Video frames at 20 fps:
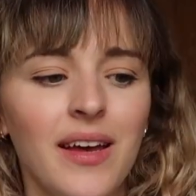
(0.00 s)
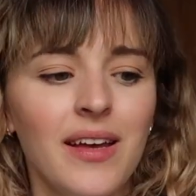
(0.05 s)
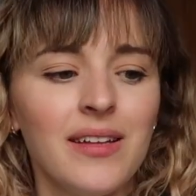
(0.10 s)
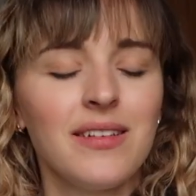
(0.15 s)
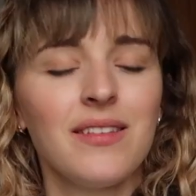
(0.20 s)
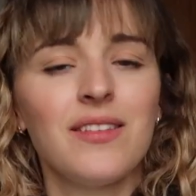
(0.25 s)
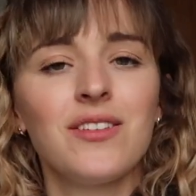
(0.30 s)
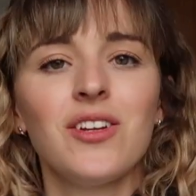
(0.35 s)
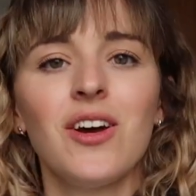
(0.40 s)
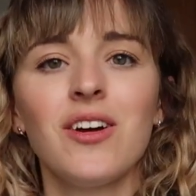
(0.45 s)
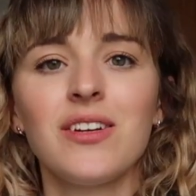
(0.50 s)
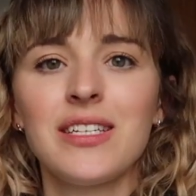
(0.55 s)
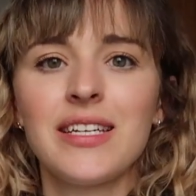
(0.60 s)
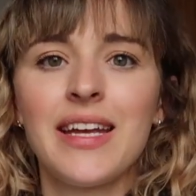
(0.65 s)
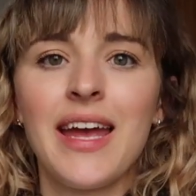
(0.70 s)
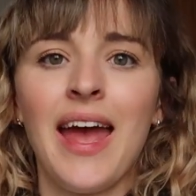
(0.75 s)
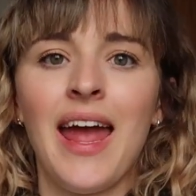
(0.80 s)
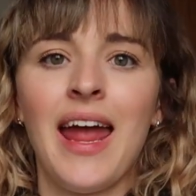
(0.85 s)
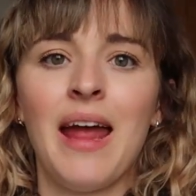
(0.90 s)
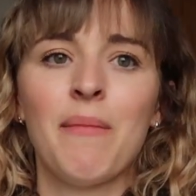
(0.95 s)
So the doctor
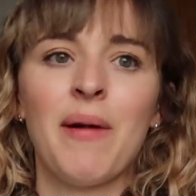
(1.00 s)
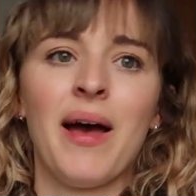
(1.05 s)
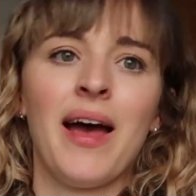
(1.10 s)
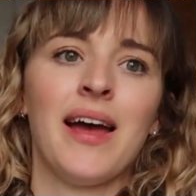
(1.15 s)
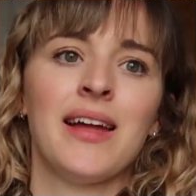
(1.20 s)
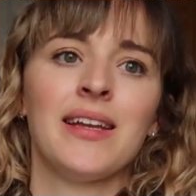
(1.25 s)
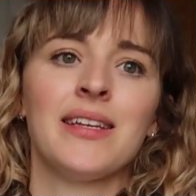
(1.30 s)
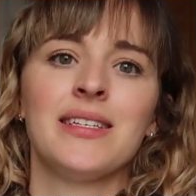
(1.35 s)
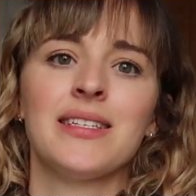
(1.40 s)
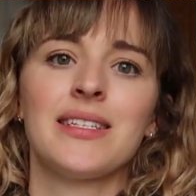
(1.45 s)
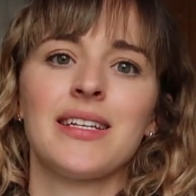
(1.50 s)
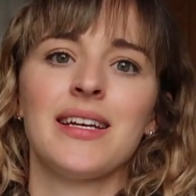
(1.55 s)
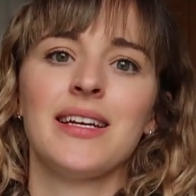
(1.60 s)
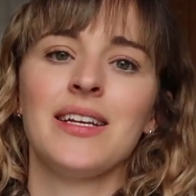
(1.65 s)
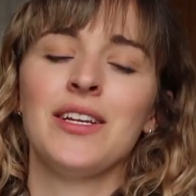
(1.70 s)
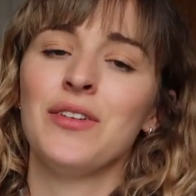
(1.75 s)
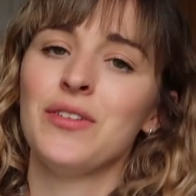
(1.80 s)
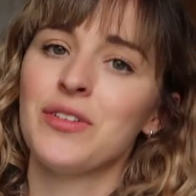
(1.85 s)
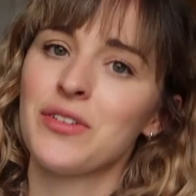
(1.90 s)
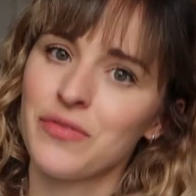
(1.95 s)
came and
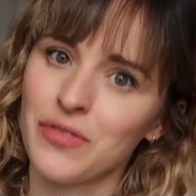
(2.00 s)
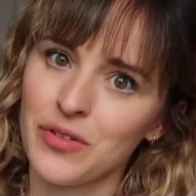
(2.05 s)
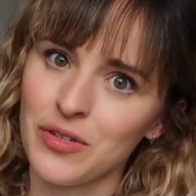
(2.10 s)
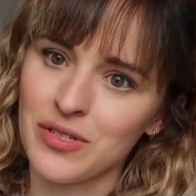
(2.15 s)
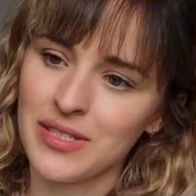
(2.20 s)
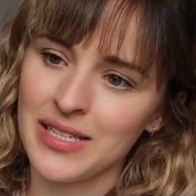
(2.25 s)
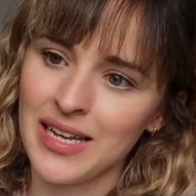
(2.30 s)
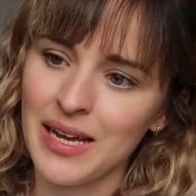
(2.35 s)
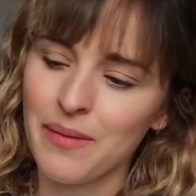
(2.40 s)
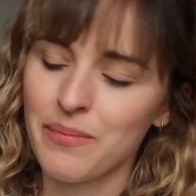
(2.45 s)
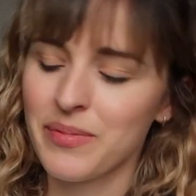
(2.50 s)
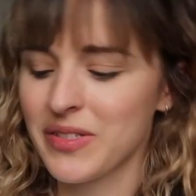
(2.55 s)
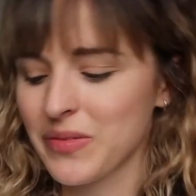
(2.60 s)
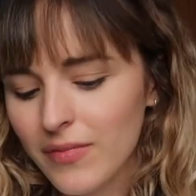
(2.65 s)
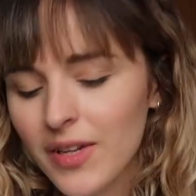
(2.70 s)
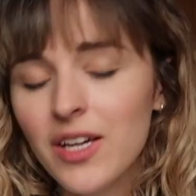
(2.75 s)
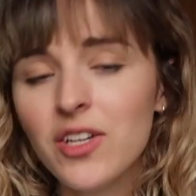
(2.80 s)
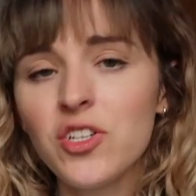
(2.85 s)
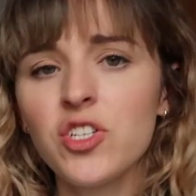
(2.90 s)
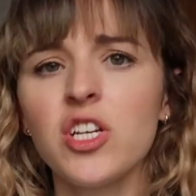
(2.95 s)
used forceps,
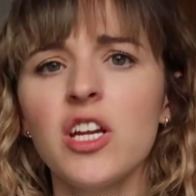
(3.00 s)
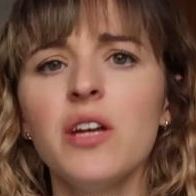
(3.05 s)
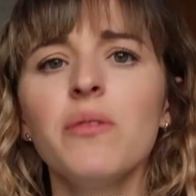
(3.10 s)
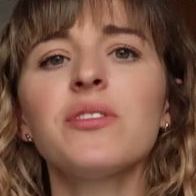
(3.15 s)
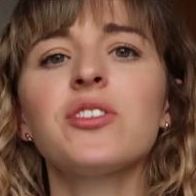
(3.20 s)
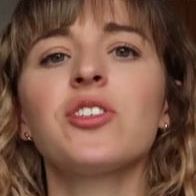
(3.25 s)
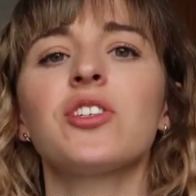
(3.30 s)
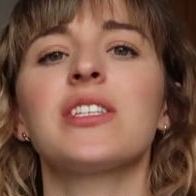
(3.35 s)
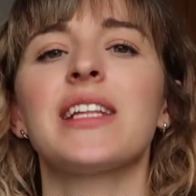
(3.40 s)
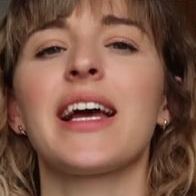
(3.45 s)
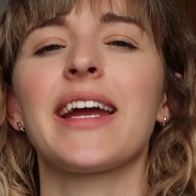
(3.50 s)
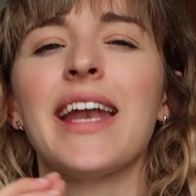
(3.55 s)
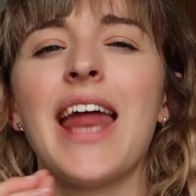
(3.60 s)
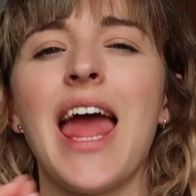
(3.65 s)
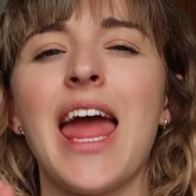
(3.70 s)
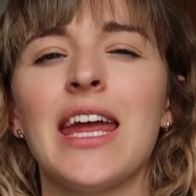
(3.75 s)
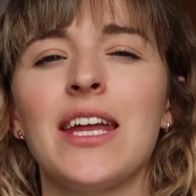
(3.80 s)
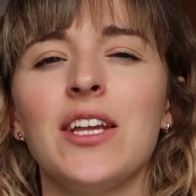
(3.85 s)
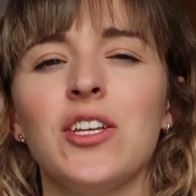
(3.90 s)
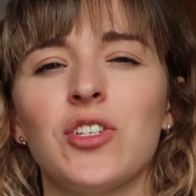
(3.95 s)
and she was just like an
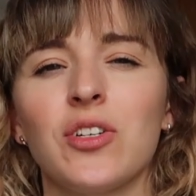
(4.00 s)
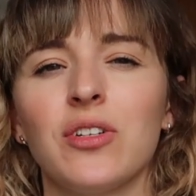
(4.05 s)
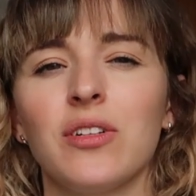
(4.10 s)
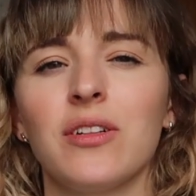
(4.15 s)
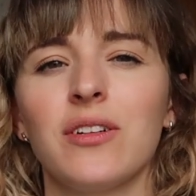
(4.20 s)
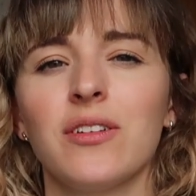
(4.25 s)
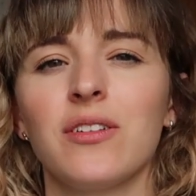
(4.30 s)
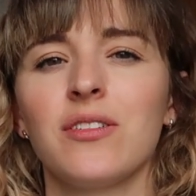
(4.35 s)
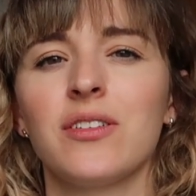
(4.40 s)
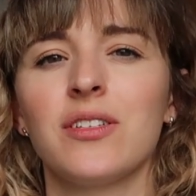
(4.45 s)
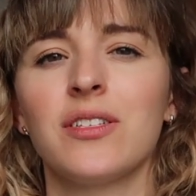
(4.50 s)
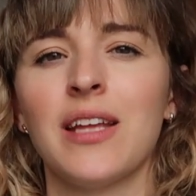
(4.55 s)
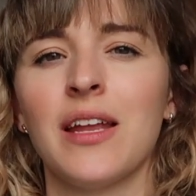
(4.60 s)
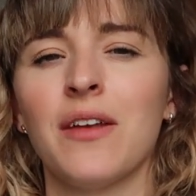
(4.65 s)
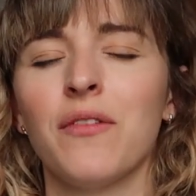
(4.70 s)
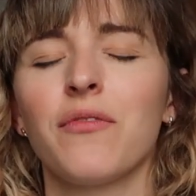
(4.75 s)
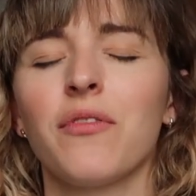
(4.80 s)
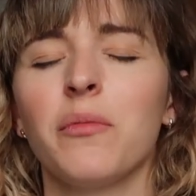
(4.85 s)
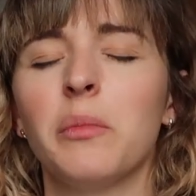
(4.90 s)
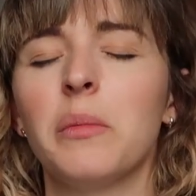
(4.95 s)
angel
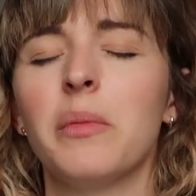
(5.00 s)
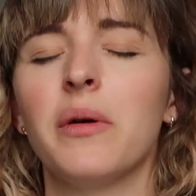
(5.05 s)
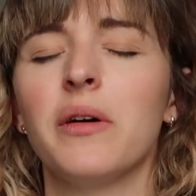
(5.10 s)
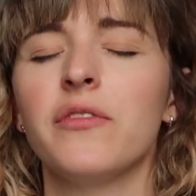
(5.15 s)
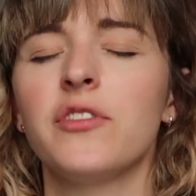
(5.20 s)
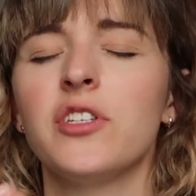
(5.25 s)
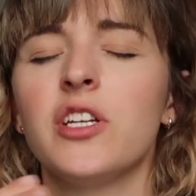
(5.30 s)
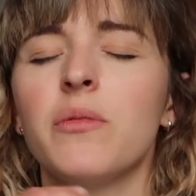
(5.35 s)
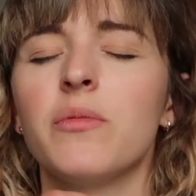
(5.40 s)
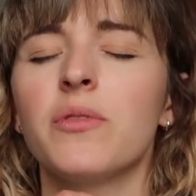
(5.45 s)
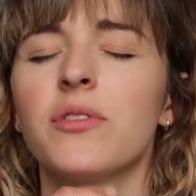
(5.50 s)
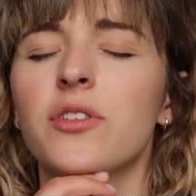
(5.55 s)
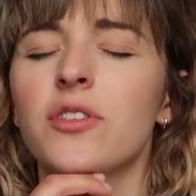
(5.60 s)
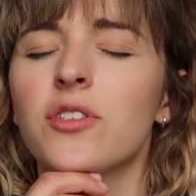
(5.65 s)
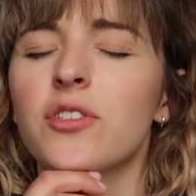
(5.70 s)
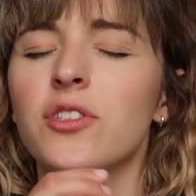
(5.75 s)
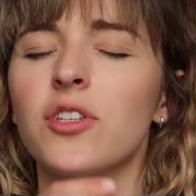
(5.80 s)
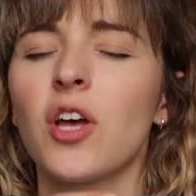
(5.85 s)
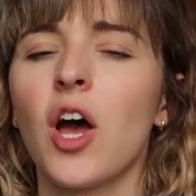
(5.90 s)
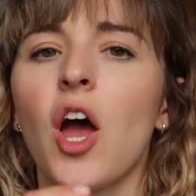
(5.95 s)
sent from above. She was
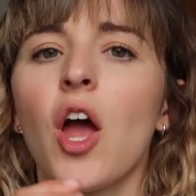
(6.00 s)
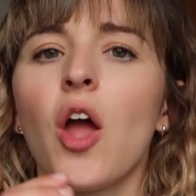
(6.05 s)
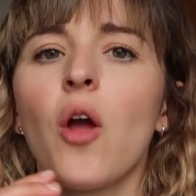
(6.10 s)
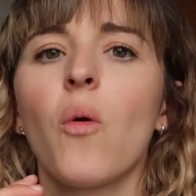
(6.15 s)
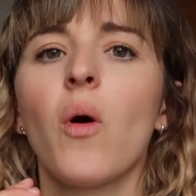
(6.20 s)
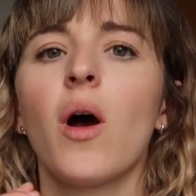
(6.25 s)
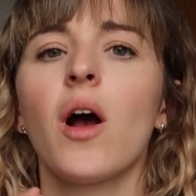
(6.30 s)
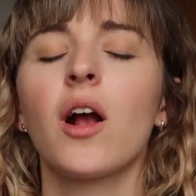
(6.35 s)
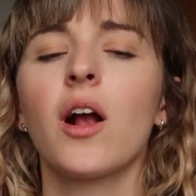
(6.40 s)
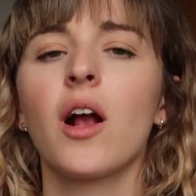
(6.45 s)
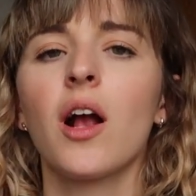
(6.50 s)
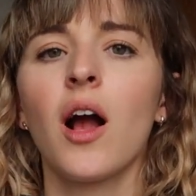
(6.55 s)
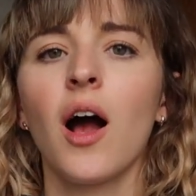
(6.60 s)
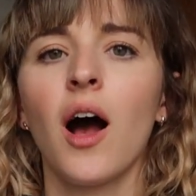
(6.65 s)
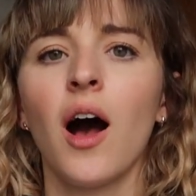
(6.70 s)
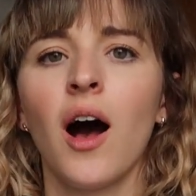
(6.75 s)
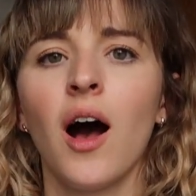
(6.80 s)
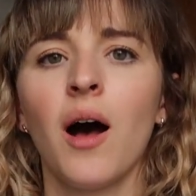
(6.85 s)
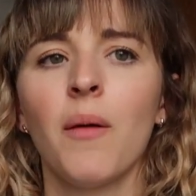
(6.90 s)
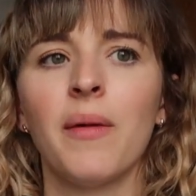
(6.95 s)
so
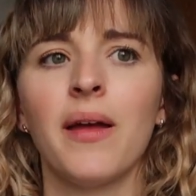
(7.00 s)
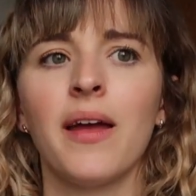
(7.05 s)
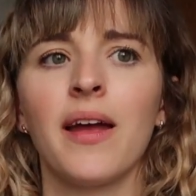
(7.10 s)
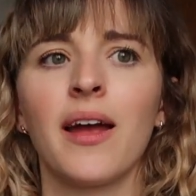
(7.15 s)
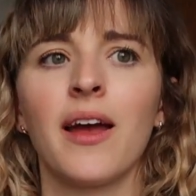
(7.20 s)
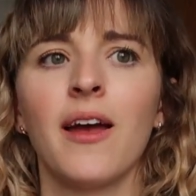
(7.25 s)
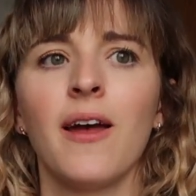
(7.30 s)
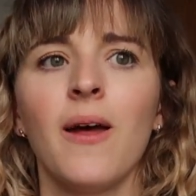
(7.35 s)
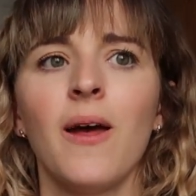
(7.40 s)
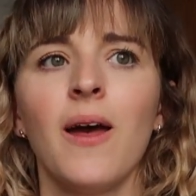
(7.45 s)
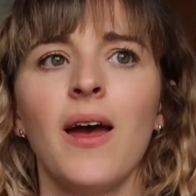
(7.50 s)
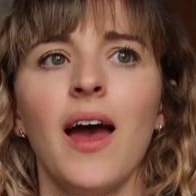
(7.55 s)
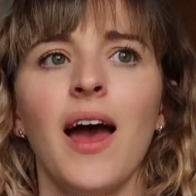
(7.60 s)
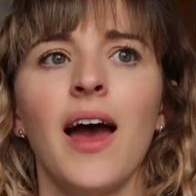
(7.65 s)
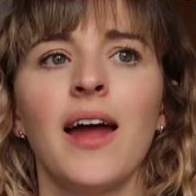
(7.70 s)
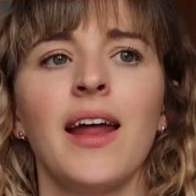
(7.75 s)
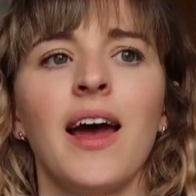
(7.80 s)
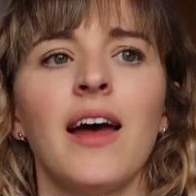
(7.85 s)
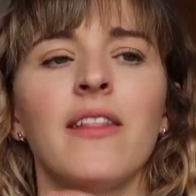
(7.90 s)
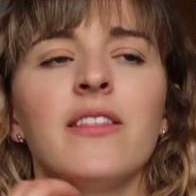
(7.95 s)
calming
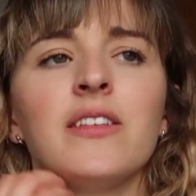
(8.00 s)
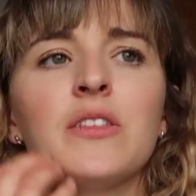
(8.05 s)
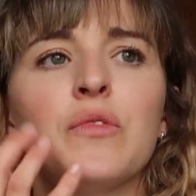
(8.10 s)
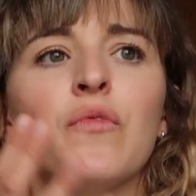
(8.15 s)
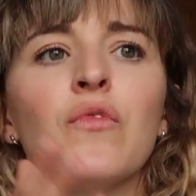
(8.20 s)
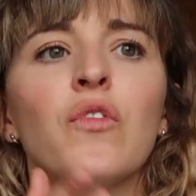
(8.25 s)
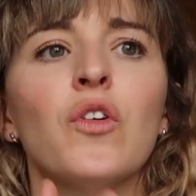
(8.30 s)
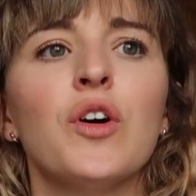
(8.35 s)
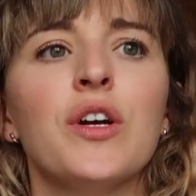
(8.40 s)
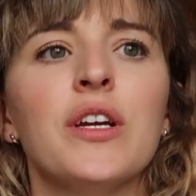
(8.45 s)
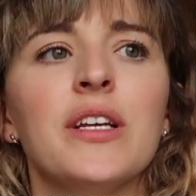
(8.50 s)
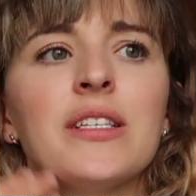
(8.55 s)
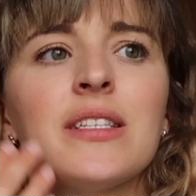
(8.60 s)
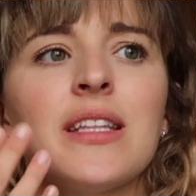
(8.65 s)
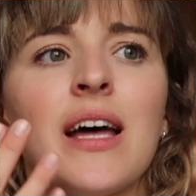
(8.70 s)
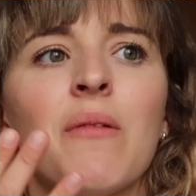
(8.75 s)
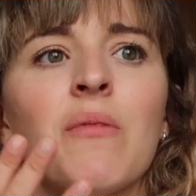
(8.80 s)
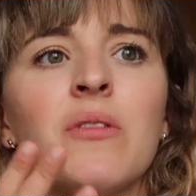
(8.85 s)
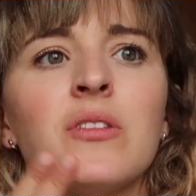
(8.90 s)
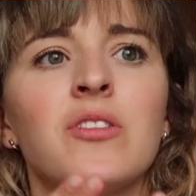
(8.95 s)
and had this voice
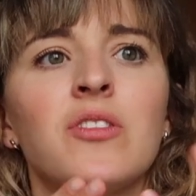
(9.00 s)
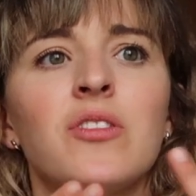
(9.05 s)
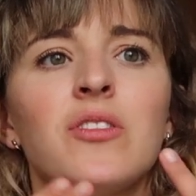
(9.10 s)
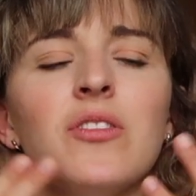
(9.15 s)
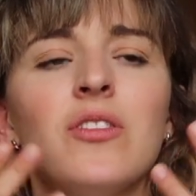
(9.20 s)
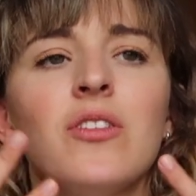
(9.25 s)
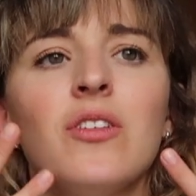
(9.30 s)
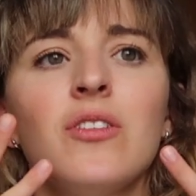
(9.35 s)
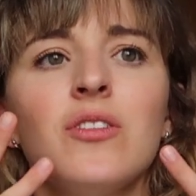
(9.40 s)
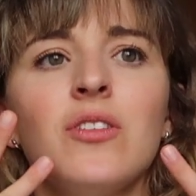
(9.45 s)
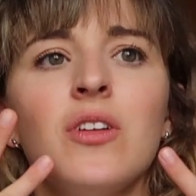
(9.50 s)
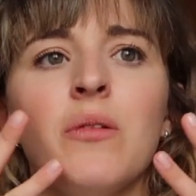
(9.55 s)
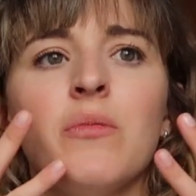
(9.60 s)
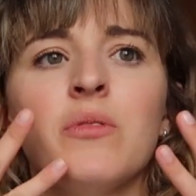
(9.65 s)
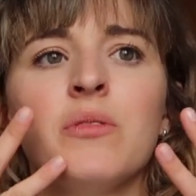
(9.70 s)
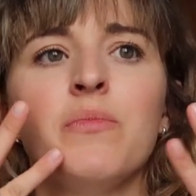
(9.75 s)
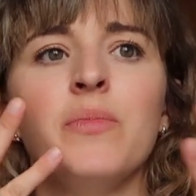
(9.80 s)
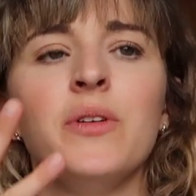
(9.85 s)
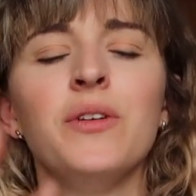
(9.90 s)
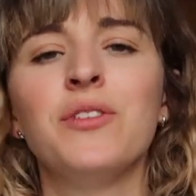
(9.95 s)
that was, it
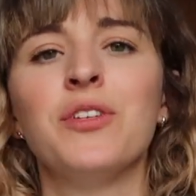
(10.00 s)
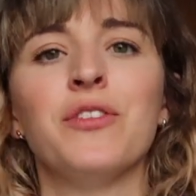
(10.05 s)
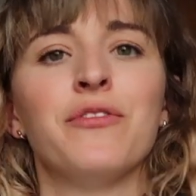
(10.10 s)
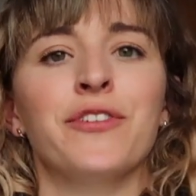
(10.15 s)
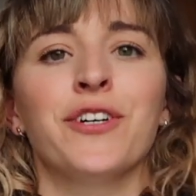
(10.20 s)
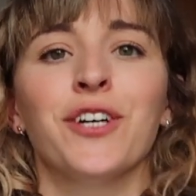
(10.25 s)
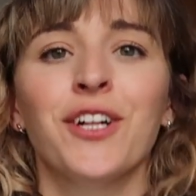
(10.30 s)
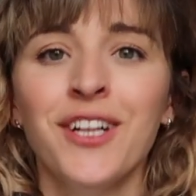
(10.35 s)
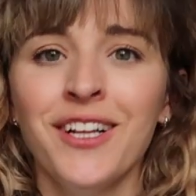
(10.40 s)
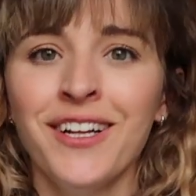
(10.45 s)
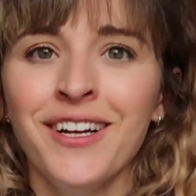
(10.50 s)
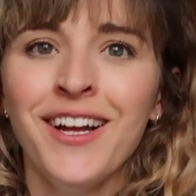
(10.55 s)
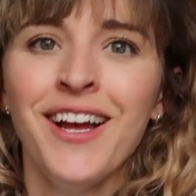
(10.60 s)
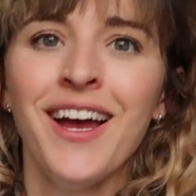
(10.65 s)
was beautiful.